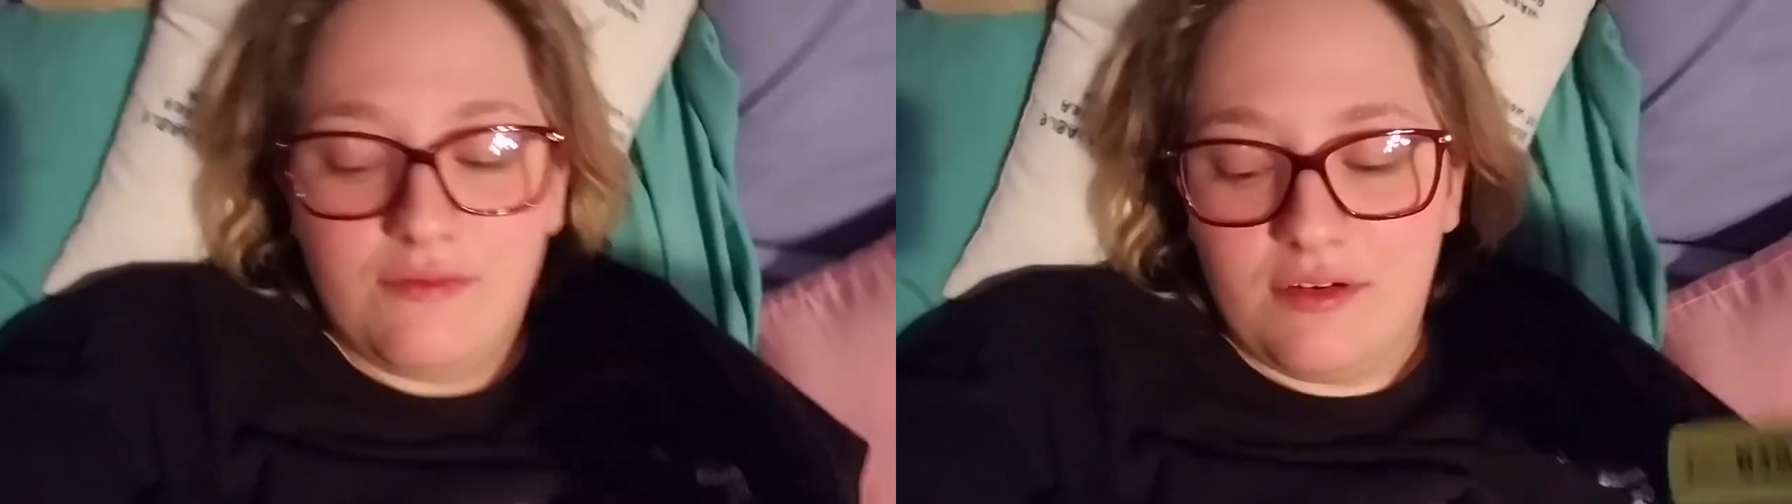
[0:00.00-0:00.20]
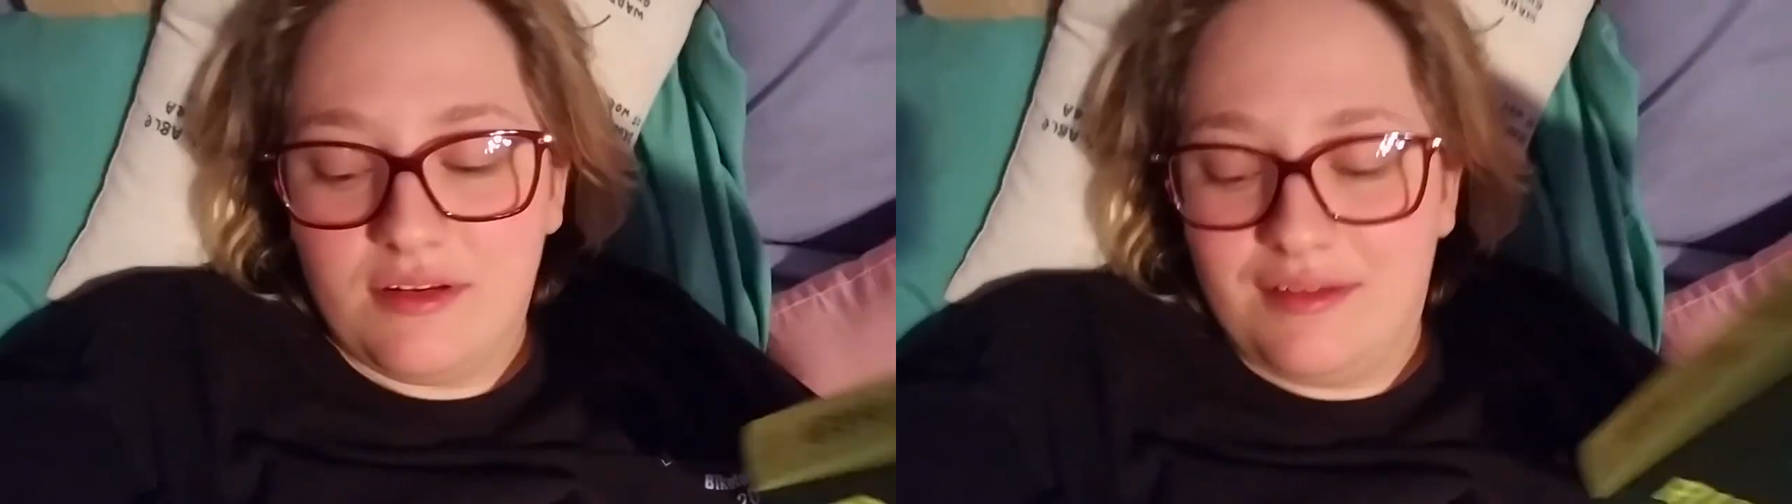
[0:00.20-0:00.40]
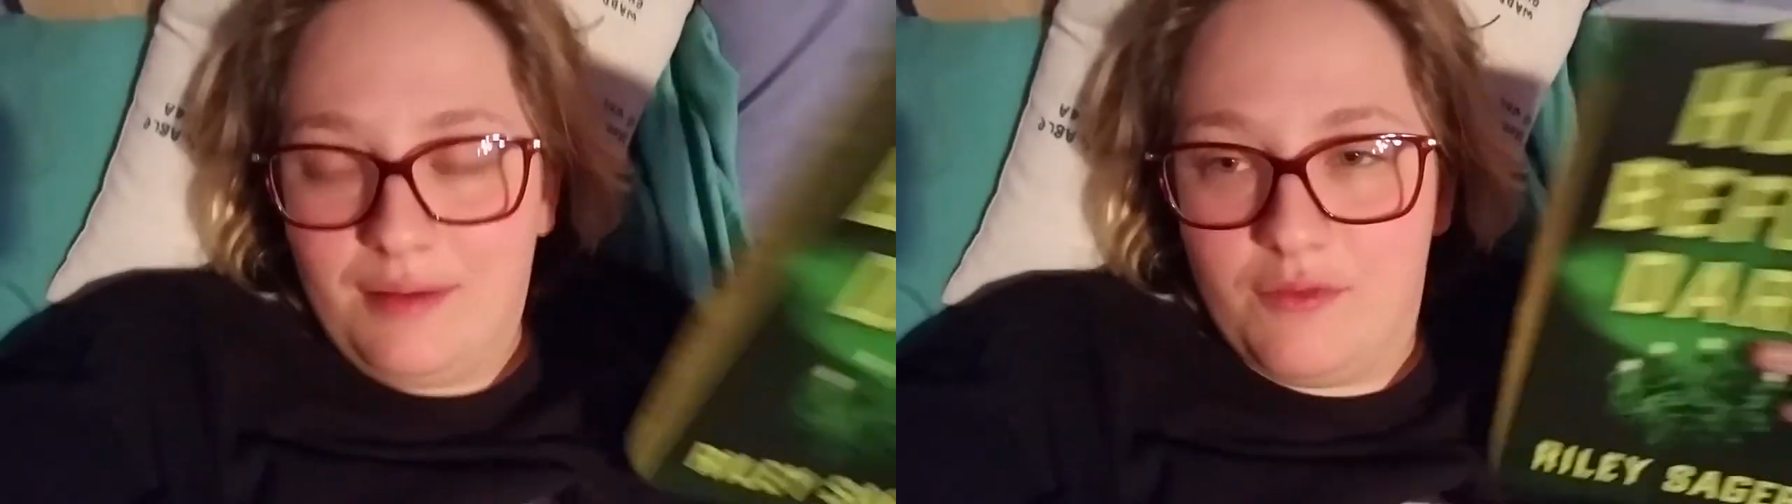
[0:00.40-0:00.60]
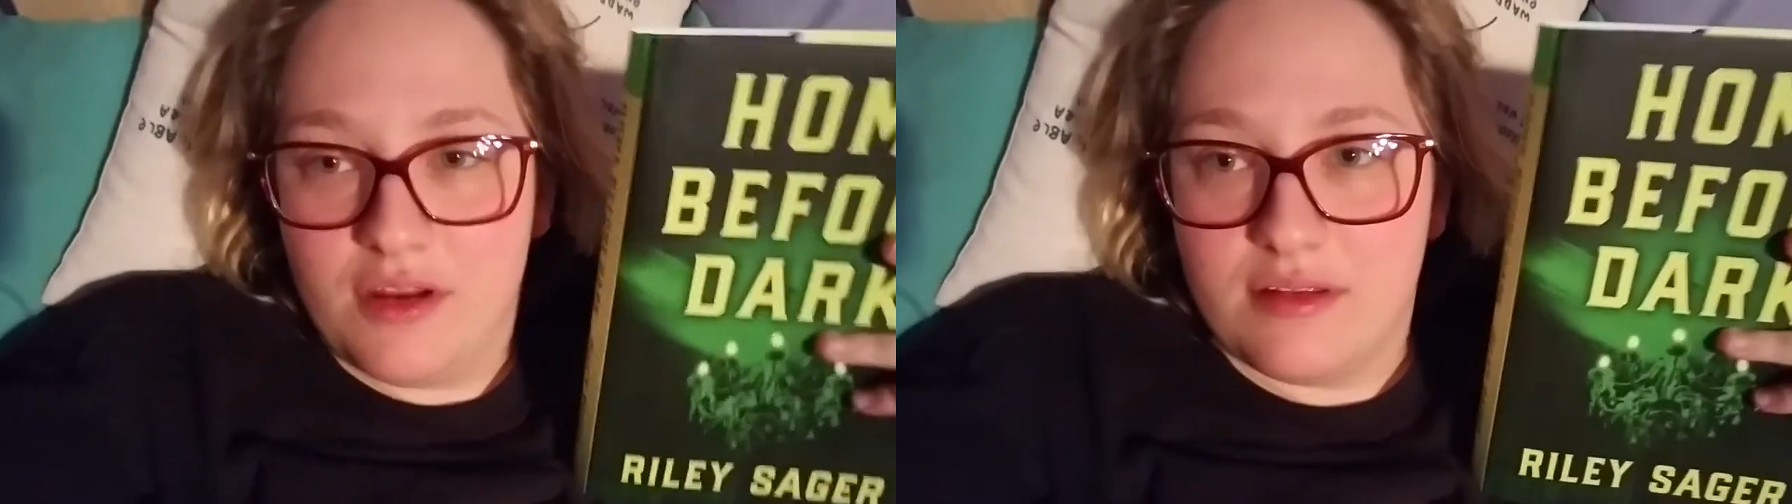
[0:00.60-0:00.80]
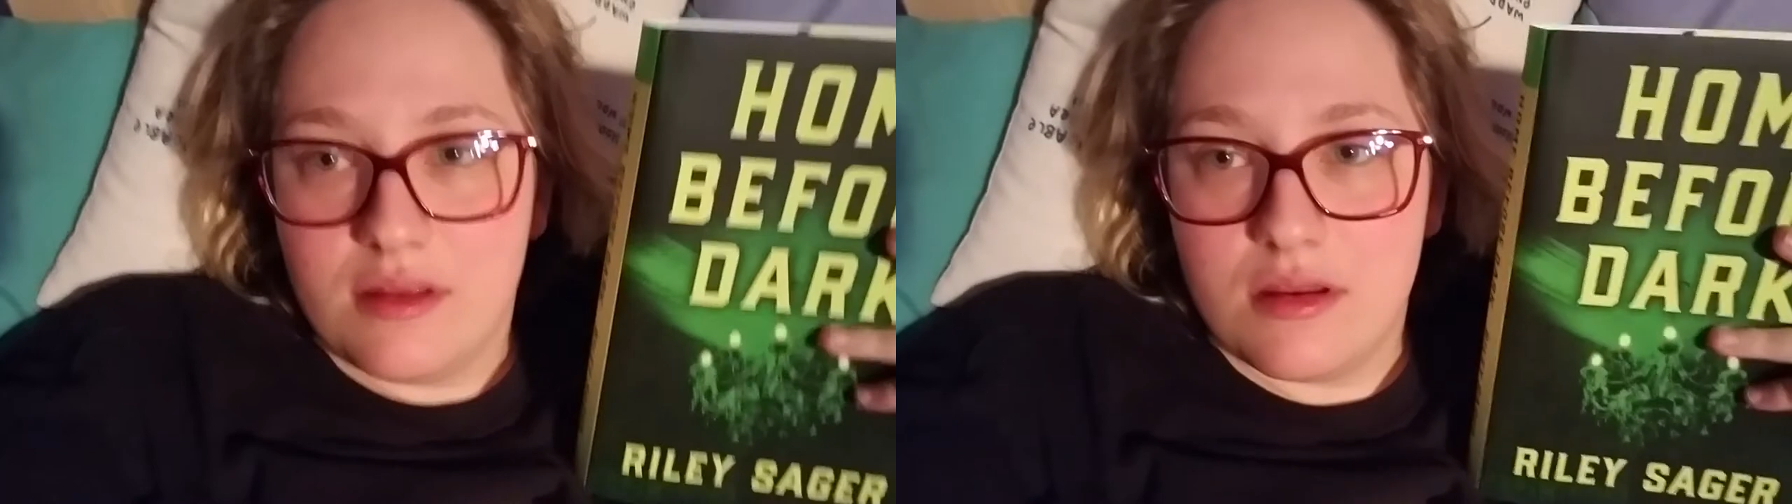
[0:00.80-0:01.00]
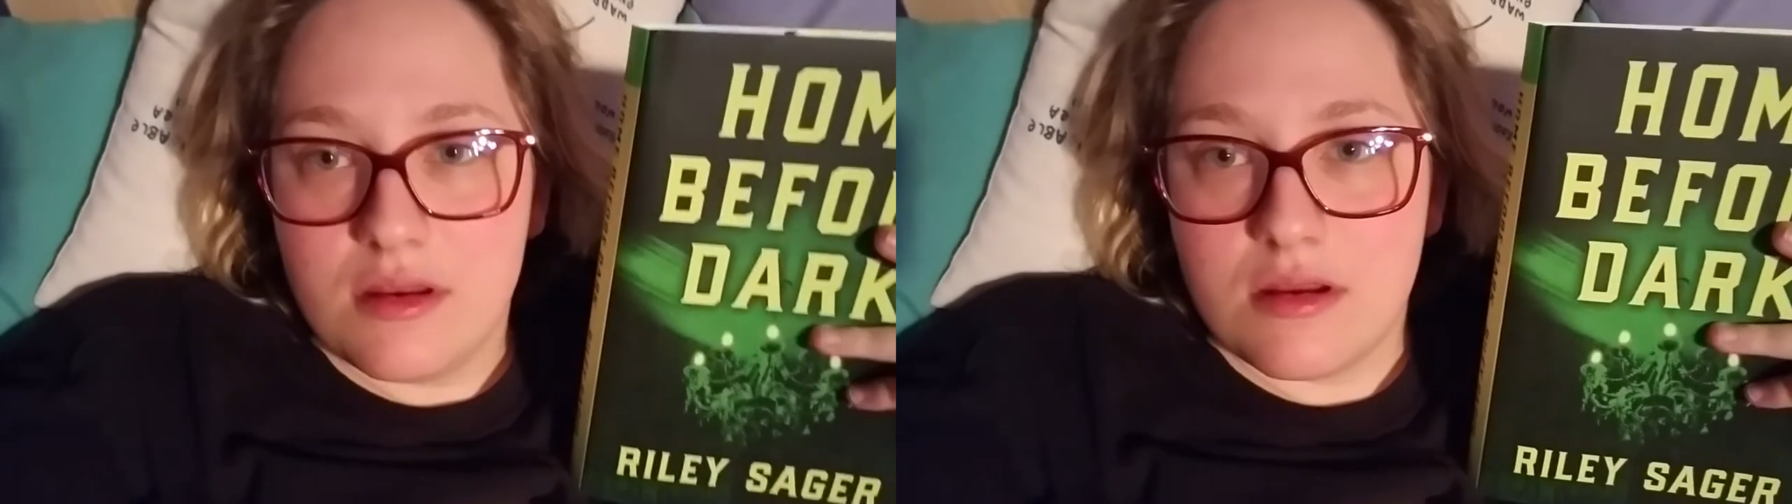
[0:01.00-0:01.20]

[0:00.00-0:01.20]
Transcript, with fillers: for some reason,